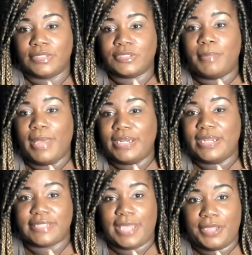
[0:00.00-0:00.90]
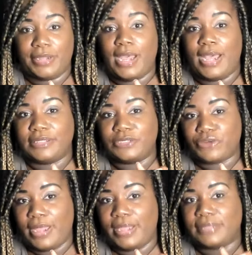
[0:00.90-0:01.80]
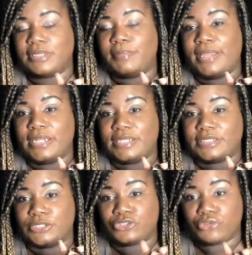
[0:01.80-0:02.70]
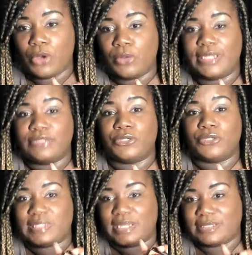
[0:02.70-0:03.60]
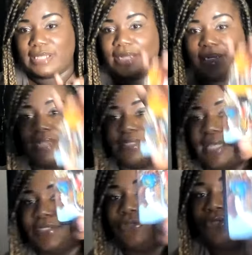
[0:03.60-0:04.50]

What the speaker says: Somebody that's out here hot to trot, somebody that's controlling, do as I say, not as I do